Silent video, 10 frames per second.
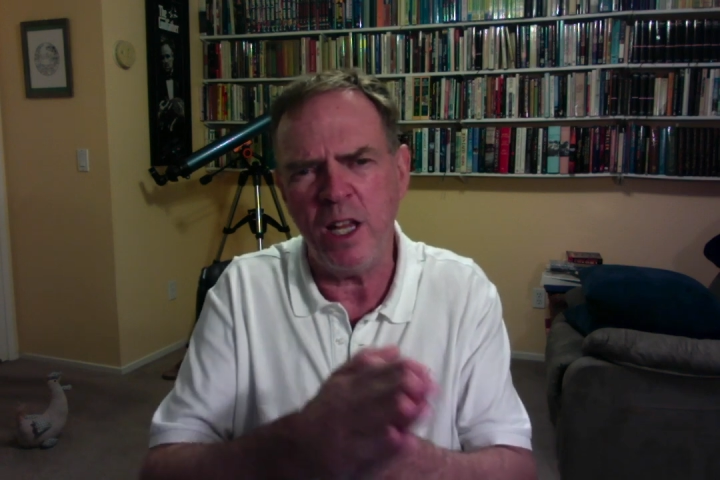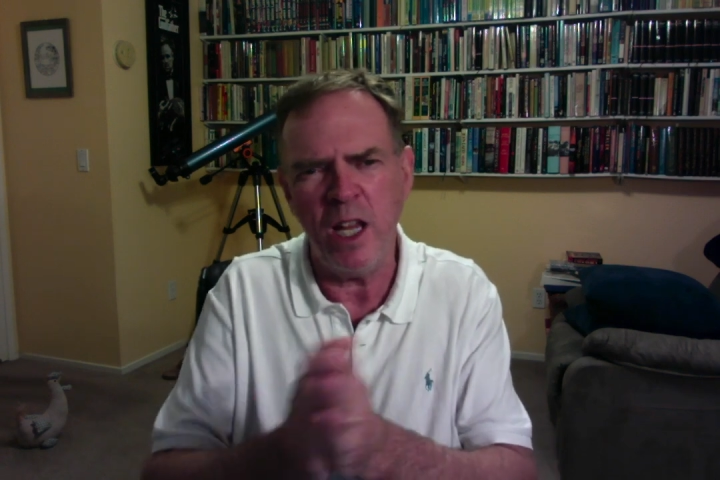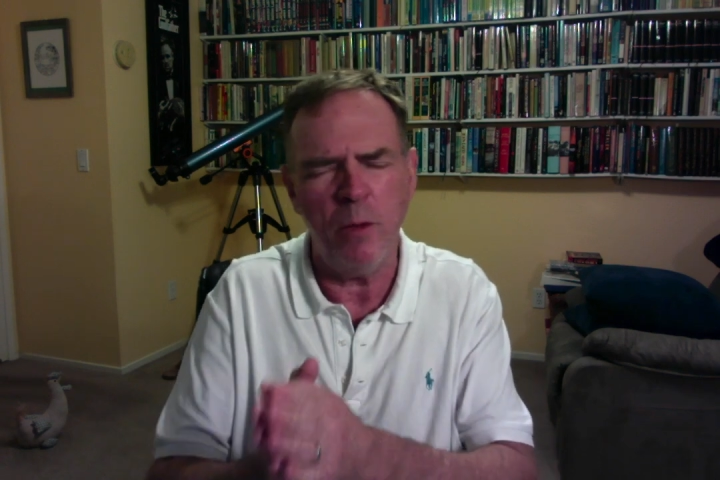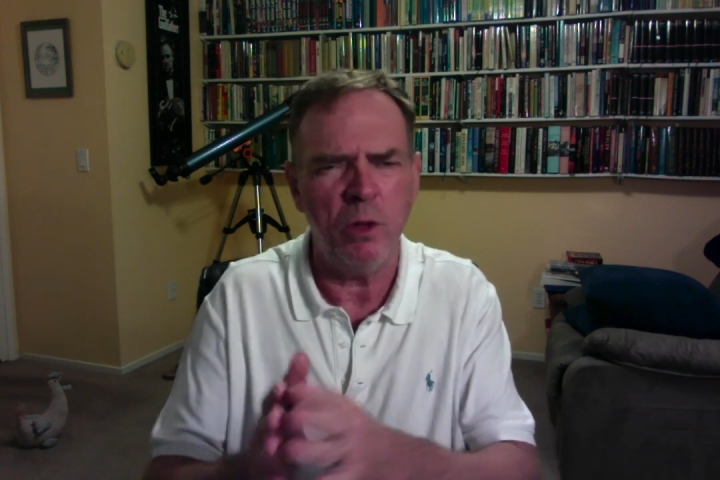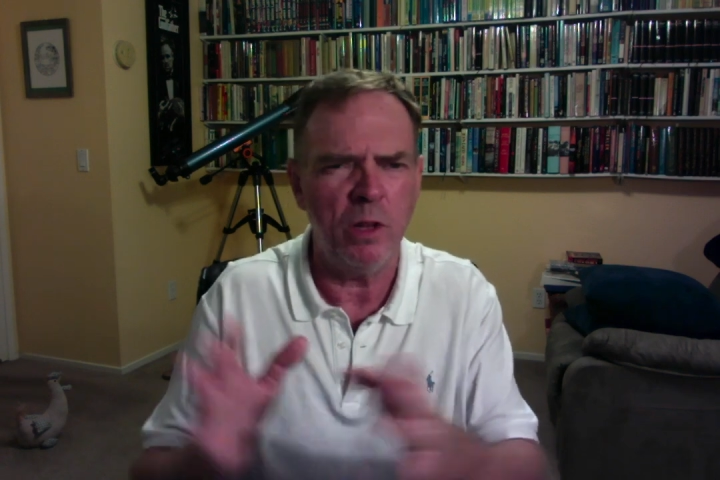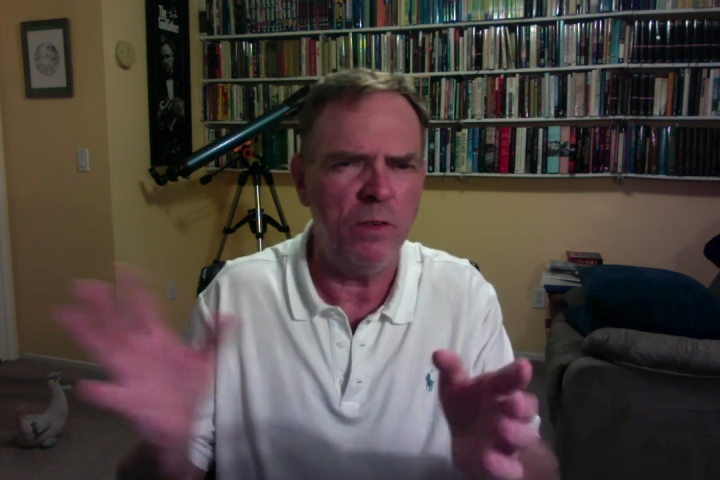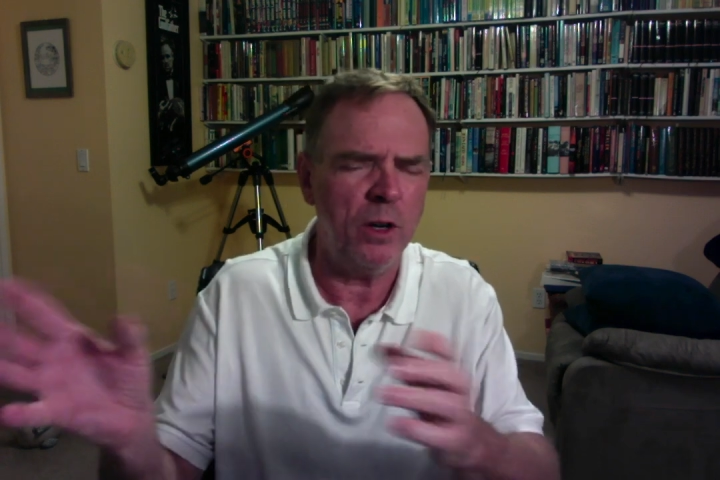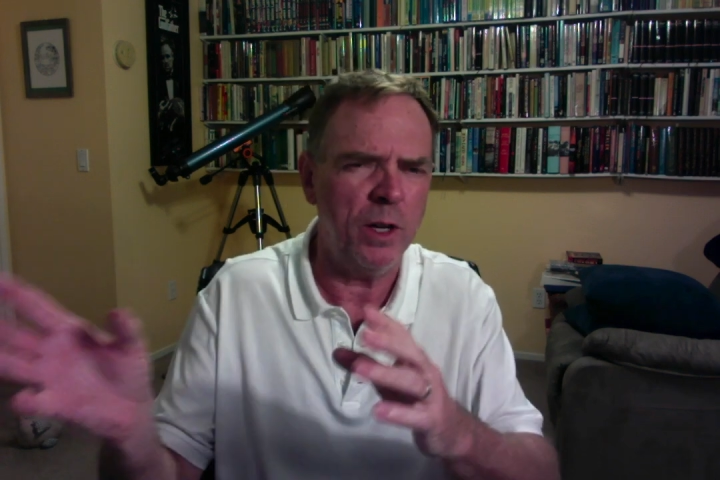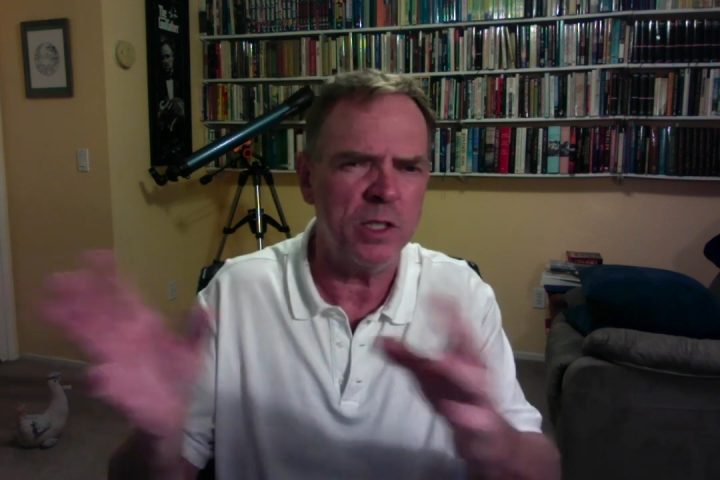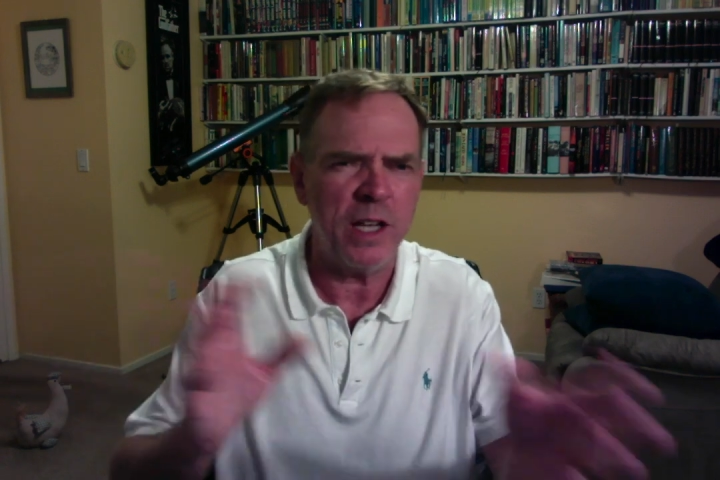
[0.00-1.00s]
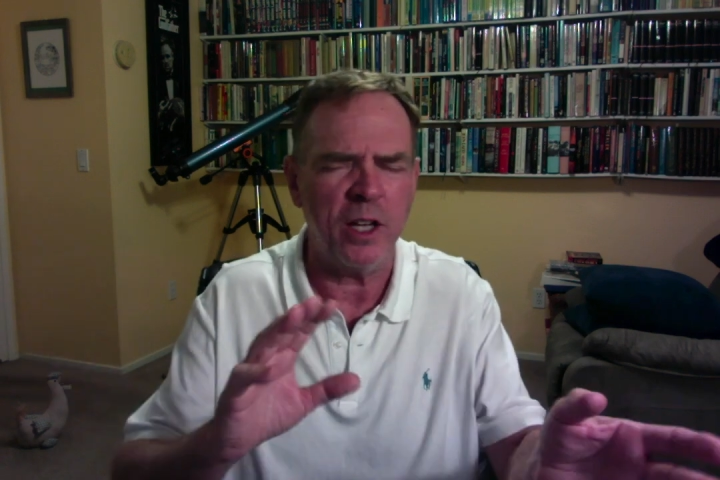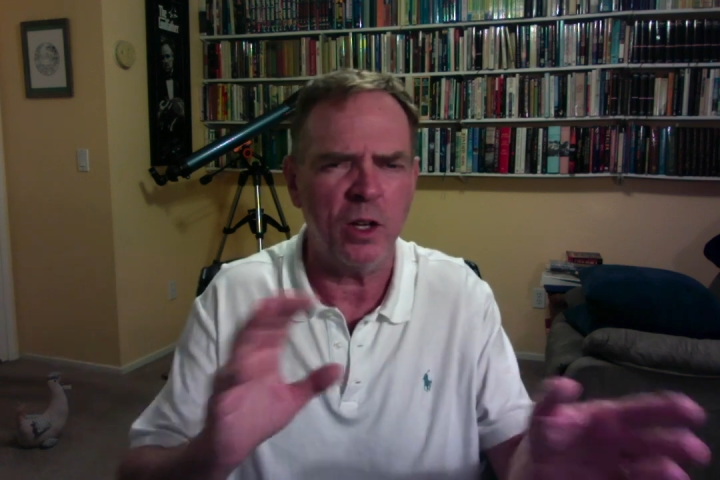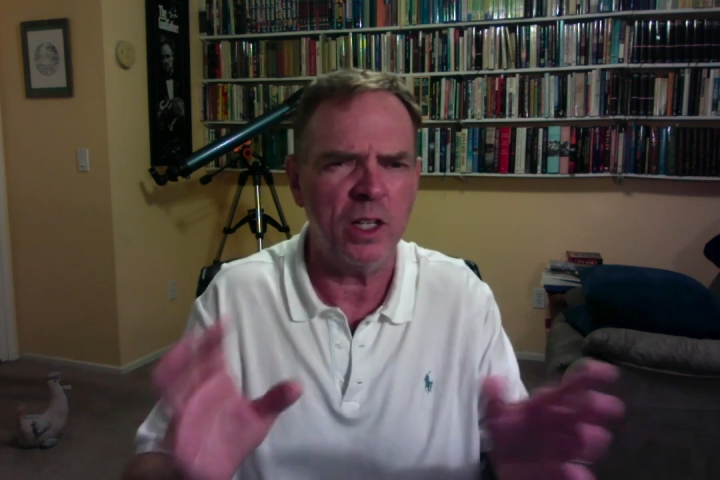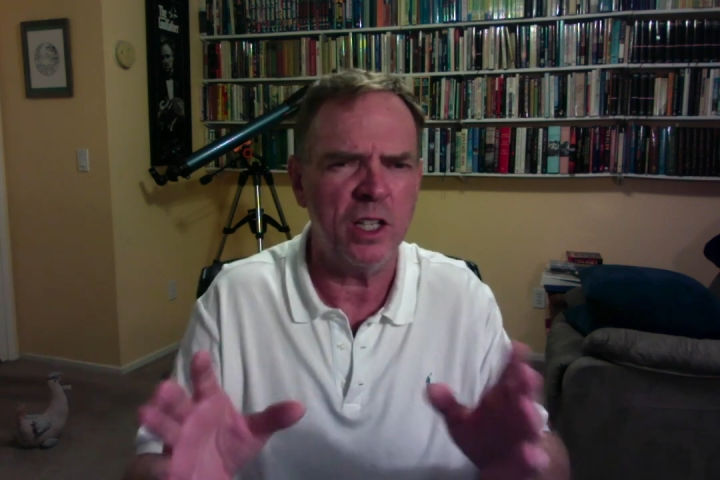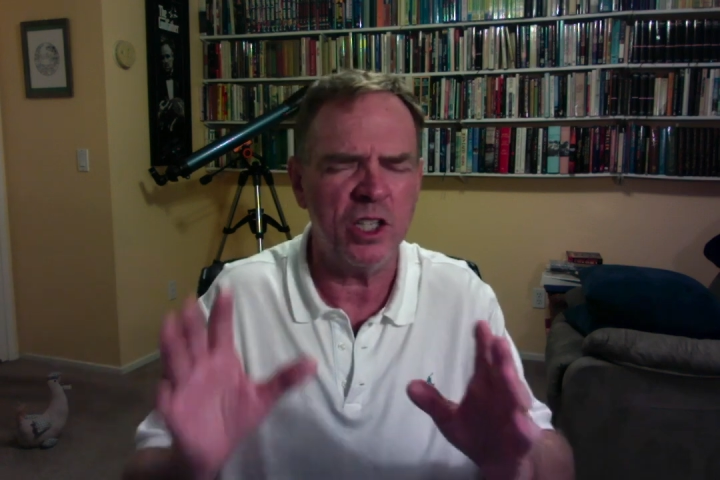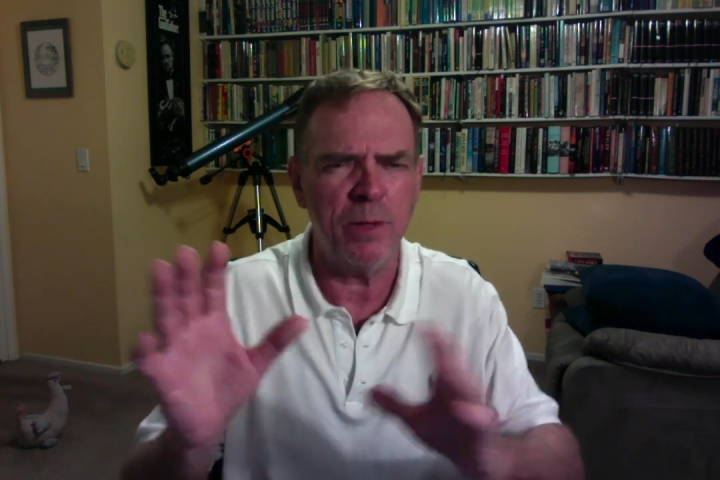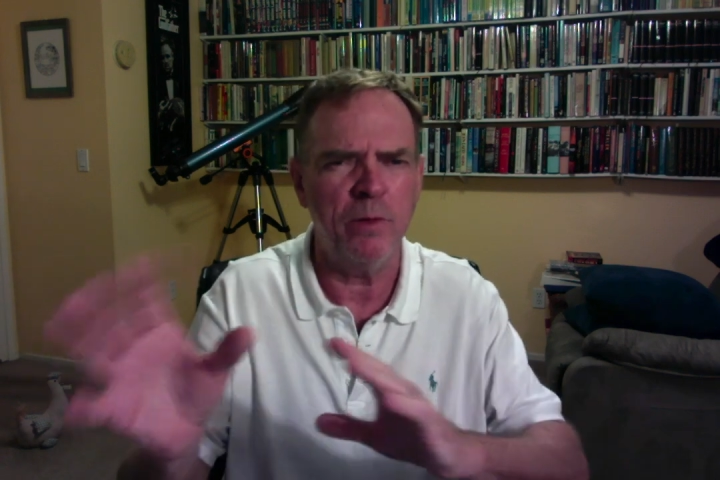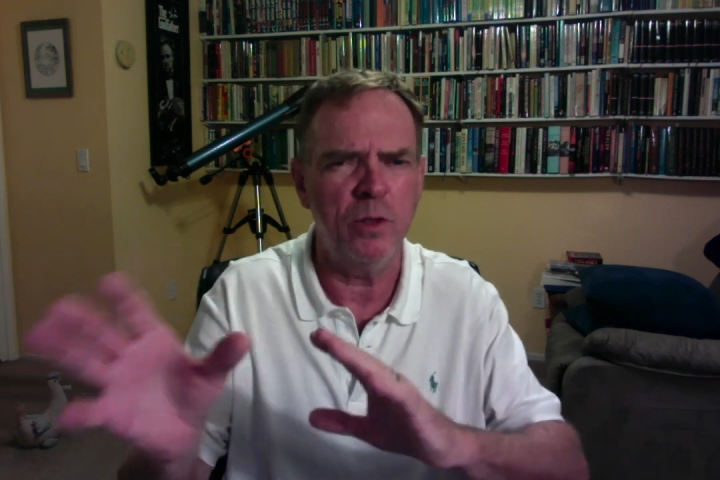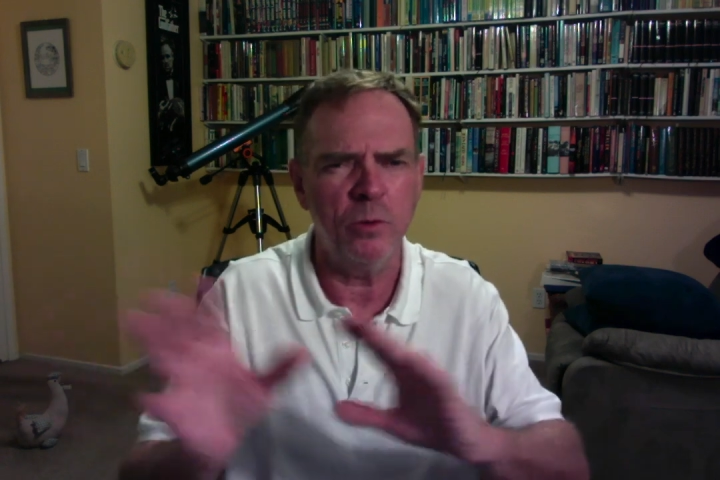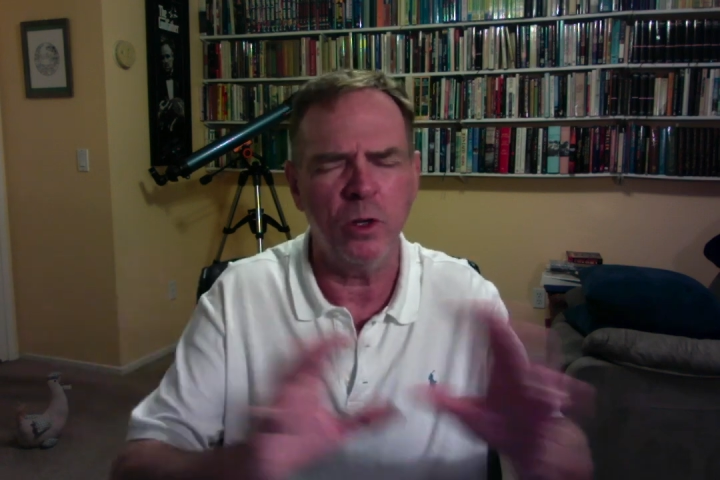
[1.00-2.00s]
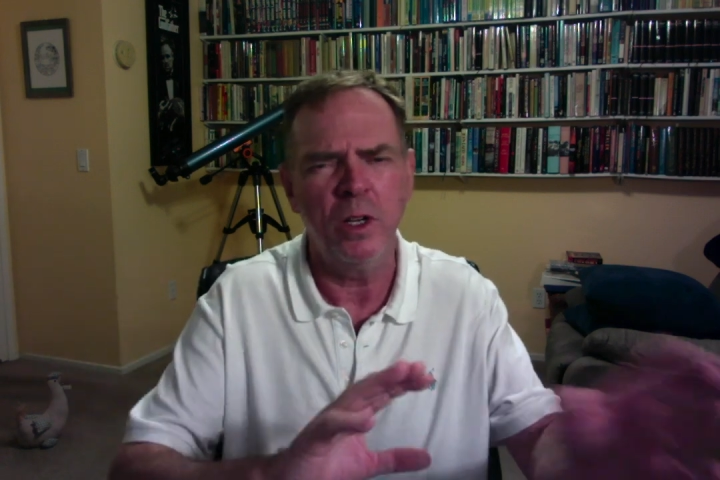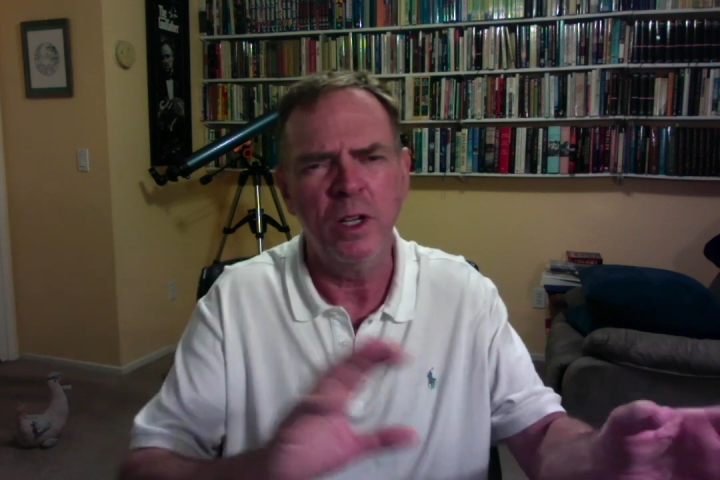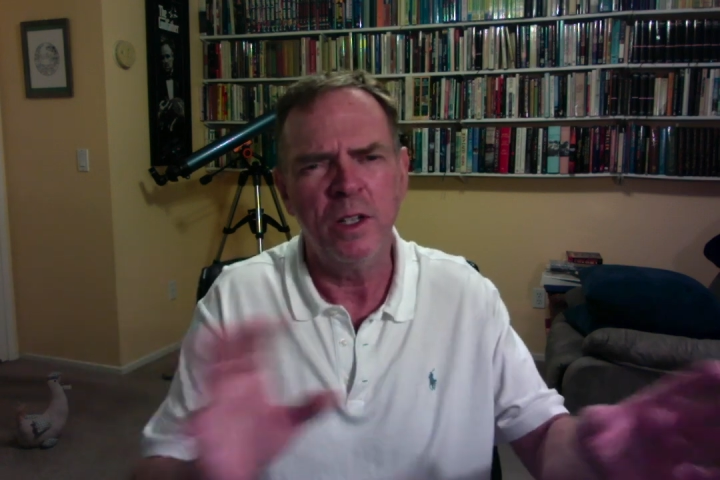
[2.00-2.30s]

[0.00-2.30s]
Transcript: him and the various anarchists, some of whom are